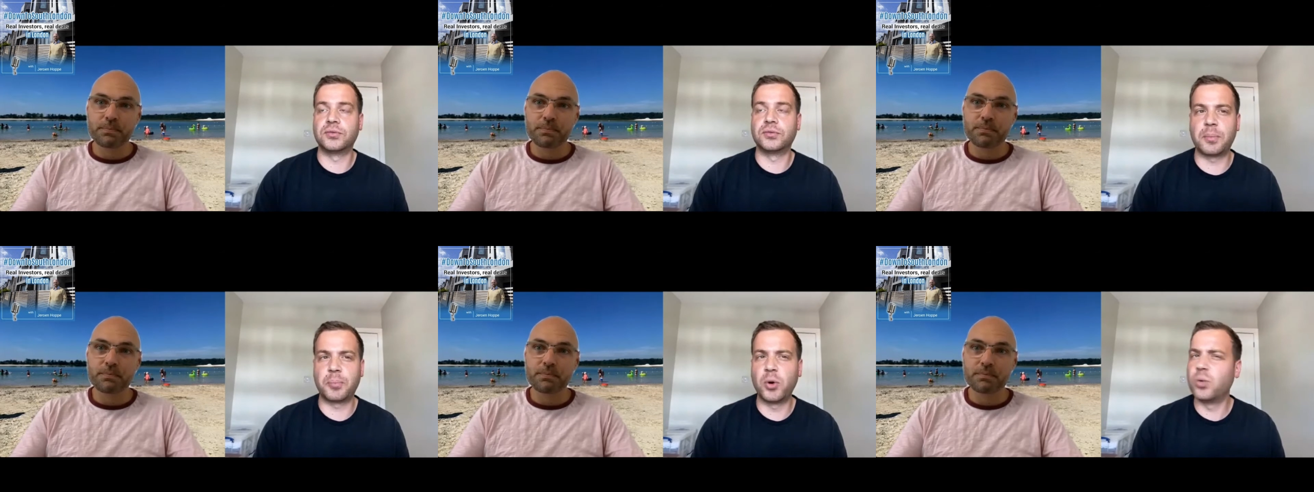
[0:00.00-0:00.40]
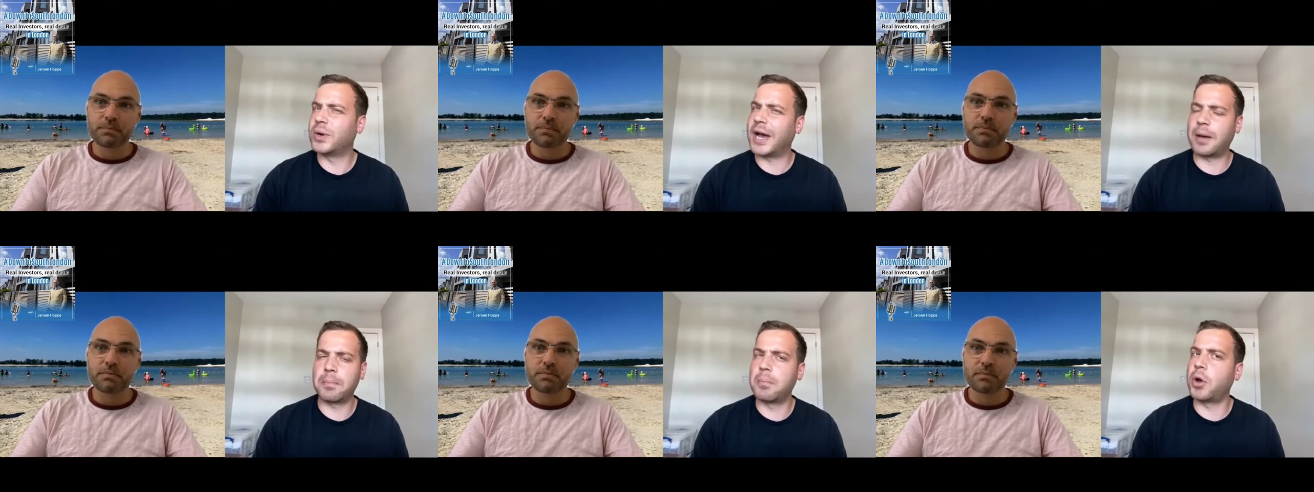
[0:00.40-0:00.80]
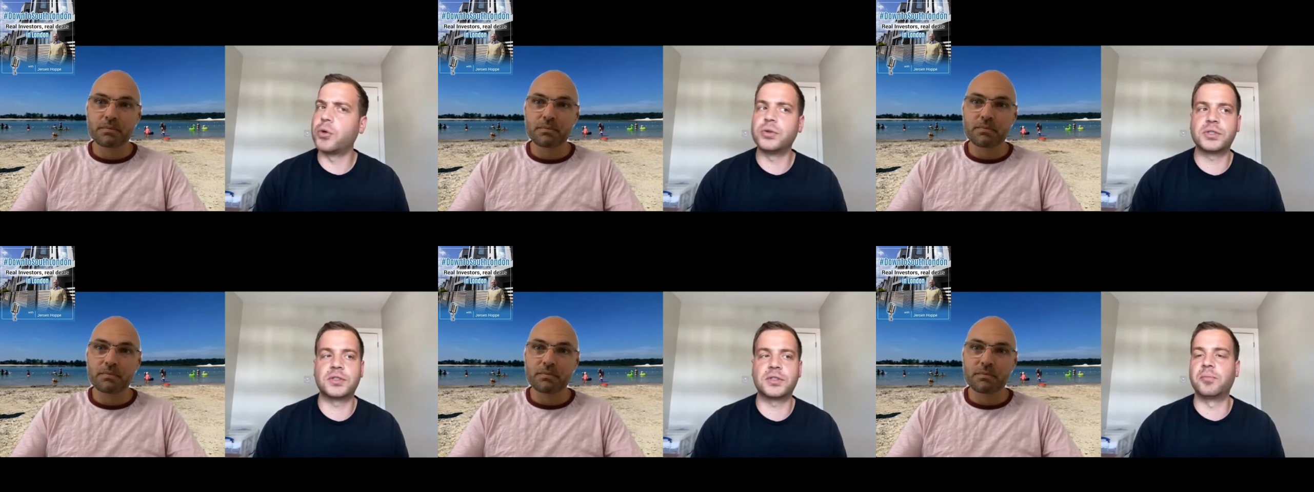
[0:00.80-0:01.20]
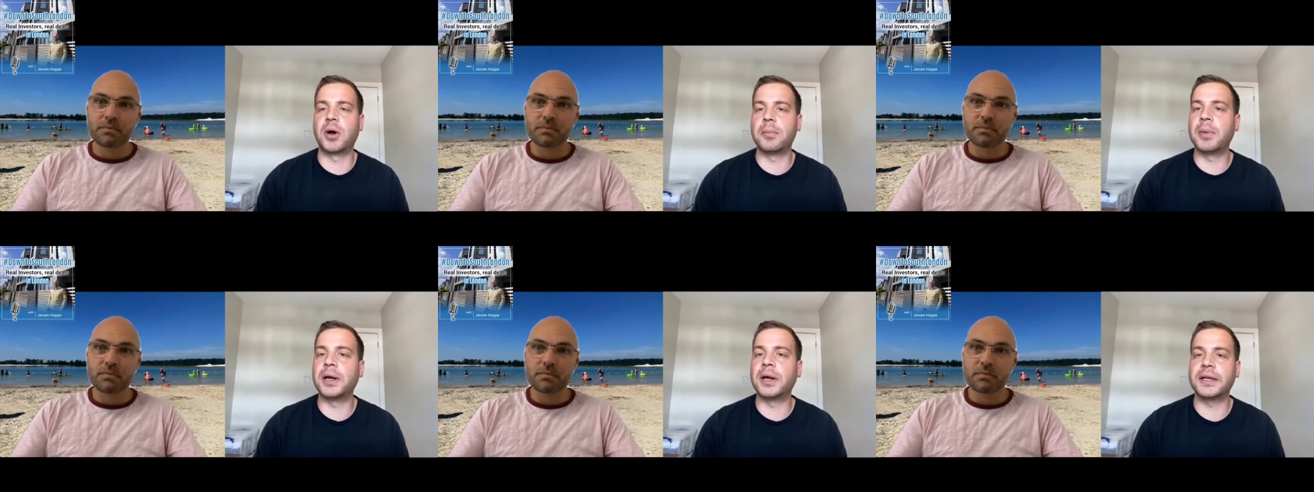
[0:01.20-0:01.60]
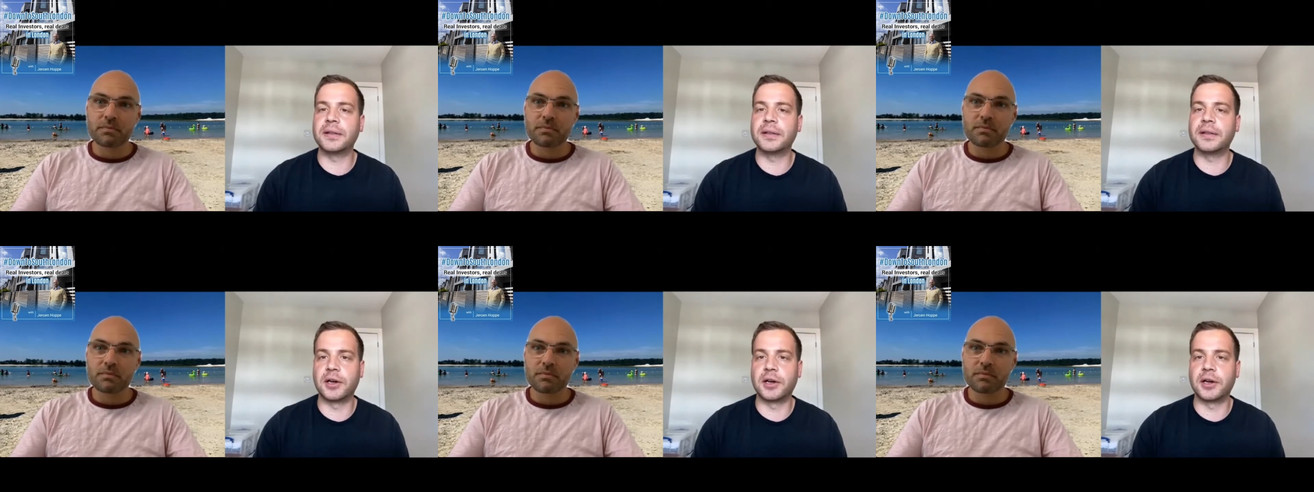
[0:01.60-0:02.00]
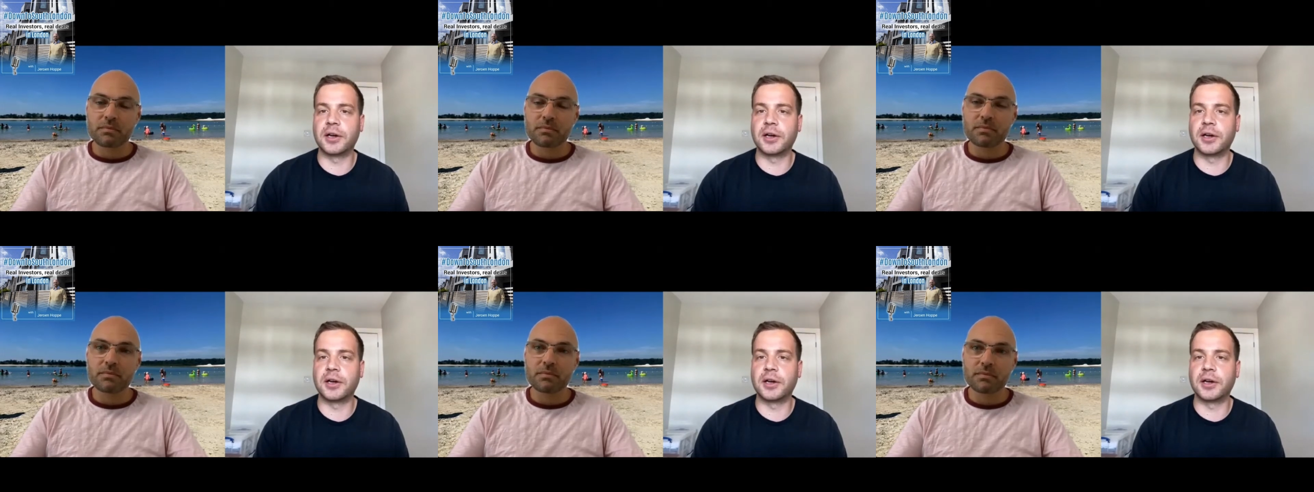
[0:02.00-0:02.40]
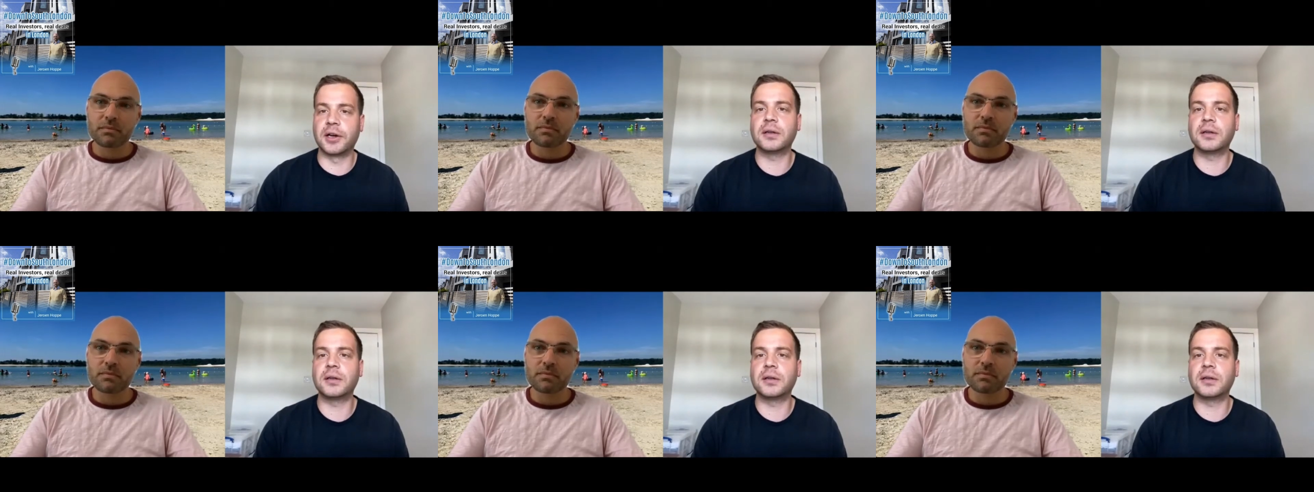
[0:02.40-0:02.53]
Speaker 1: I pulled out most of my money that I put in.